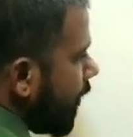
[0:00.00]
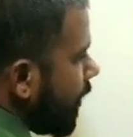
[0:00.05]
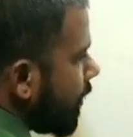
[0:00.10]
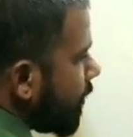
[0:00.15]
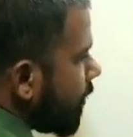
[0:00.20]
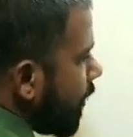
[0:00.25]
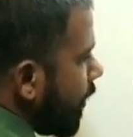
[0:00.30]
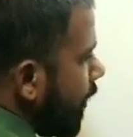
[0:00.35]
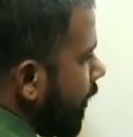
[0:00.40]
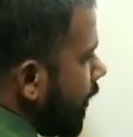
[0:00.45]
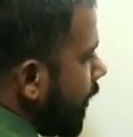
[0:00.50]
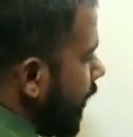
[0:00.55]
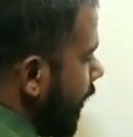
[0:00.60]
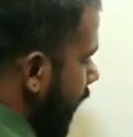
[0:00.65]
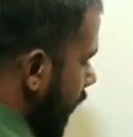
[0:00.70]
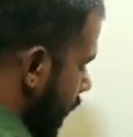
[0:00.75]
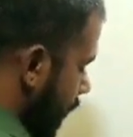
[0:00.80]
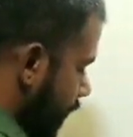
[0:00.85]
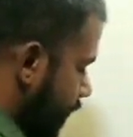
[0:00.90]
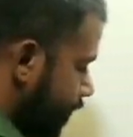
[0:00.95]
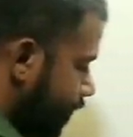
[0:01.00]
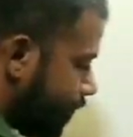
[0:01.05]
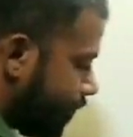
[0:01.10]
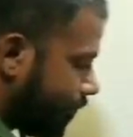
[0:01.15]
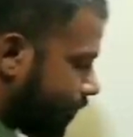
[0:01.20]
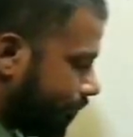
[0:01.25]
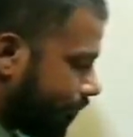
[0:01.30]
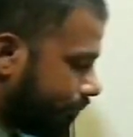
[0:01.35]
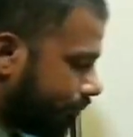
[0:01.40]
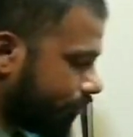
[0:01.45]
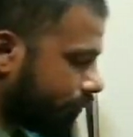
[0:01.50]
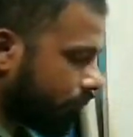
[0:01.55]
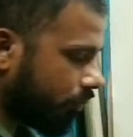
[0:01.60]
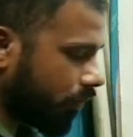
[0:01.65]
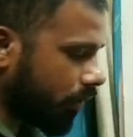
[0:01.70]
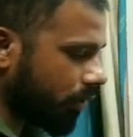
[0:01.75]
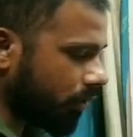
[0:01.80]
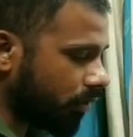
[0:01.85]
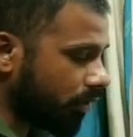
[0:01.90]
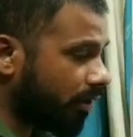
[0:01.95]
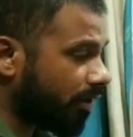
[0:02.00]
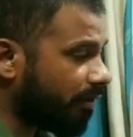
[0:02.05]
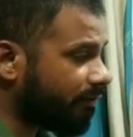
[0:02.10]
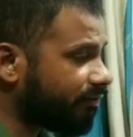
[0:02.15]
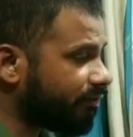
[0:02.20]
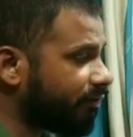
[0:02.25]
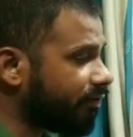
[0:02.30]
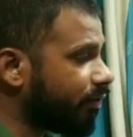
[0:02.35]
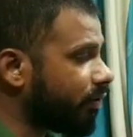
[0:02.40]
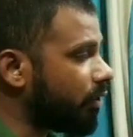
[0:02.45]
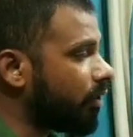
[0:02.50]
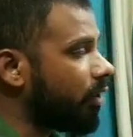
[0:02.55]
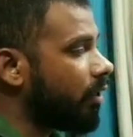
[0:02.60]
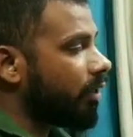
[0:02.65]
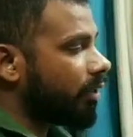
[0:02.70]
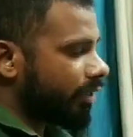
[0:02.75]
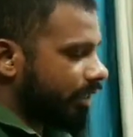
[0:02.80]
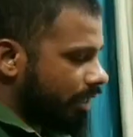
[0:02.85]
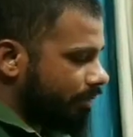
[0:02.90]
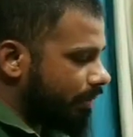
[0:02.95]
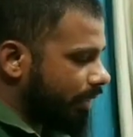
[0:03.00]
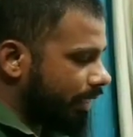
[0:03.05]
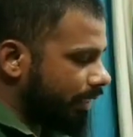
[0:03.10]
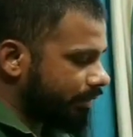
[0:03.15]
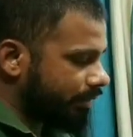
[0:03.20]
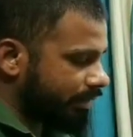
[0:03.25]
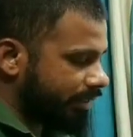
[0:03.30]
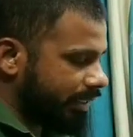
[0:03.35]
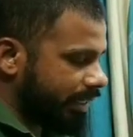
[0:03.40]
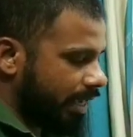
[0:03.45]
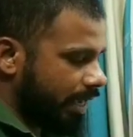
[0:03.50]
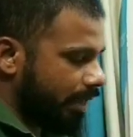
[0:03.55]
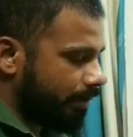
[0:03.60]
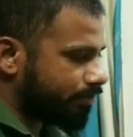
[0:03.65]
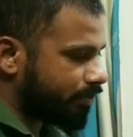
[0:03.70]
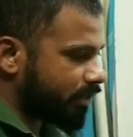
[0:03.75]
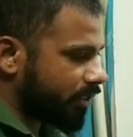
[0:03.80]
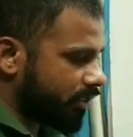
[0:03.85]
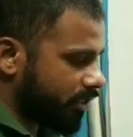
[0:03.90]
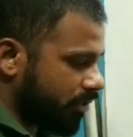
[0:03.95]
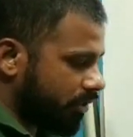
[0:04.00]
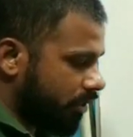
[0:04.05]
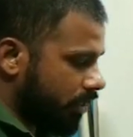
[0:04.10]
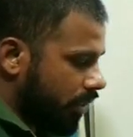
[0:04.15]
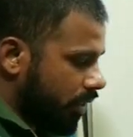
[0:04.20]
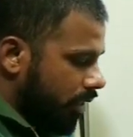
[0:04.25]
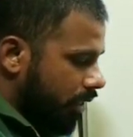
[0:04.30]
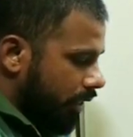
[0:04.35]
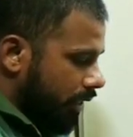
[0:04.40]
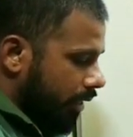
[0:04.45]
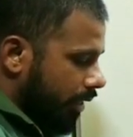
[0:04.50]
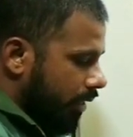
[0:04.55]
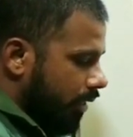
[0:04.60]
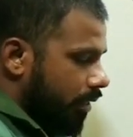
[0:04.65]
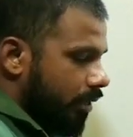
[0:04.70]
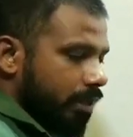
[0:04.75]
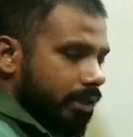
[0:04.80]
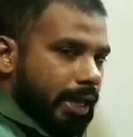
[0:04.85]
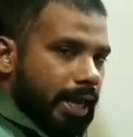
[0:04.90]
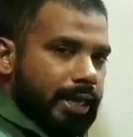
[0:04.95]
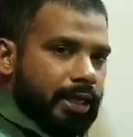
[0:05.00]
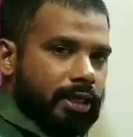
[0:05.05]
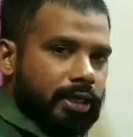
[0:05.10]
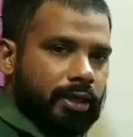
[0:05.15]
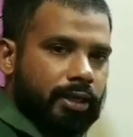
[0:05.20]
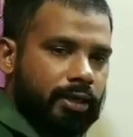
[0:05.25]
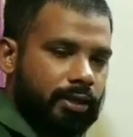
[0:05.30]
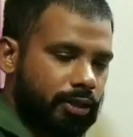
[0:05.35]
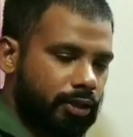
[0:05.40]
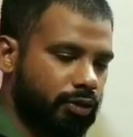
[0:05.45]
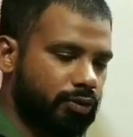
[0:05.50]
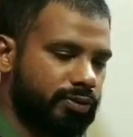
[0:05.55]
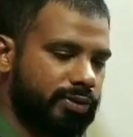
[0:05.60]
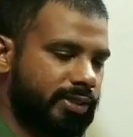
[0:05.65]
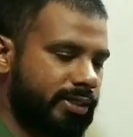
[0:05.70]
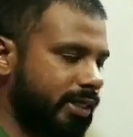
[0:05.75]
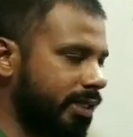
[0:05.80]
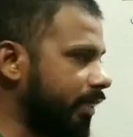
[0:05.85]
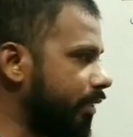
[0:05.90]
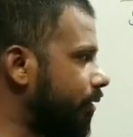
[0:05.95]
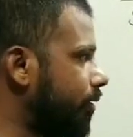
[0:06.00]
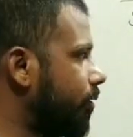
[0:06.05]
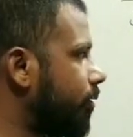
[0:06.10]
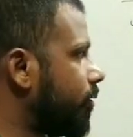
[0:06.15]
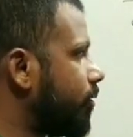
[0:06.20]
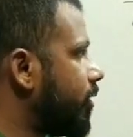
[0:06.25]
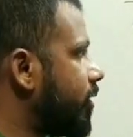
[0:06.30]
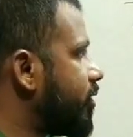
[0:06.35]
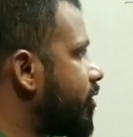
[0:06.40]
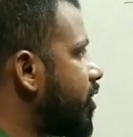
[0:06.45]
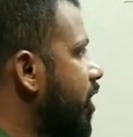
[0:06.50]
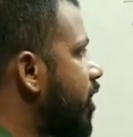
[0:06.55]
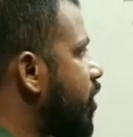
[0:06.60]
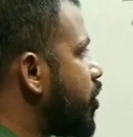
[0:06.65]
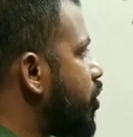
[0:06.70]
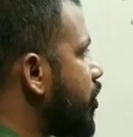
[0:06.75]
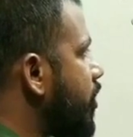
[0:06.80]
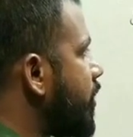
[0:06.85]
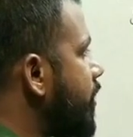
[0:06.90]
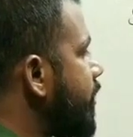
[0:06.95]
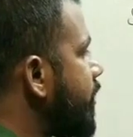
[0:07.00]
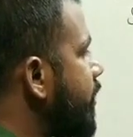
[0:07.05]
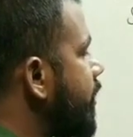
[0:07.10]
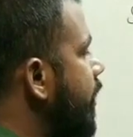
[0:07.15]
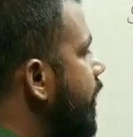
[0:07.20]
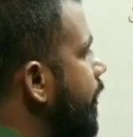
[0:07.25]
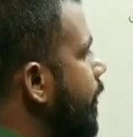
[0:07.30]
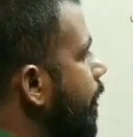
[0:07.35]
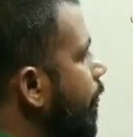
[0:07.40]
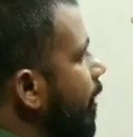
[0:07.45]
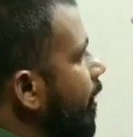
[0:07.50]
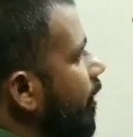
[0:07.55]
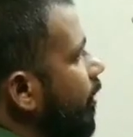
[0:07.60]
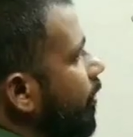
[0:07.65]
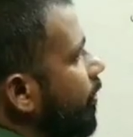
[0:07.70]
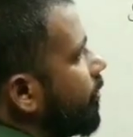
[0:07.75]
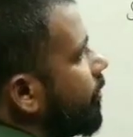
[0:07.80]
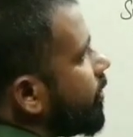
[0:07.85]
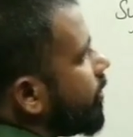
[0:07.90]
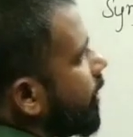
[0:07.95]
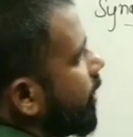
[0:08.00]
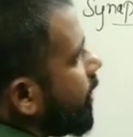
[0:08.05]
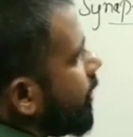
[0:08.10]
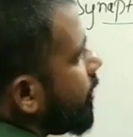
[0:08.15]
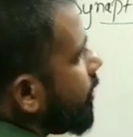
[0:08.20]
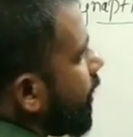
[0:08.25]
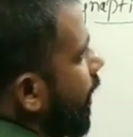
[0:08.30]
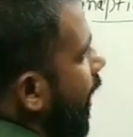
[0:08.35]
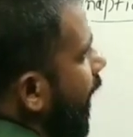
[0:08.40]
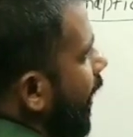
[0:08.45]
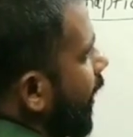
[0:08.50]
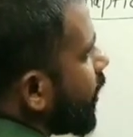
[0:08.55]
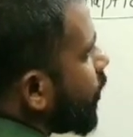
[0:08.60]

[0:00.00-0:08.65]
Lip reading: this area of chemical synapse, like you could see the structures. This is the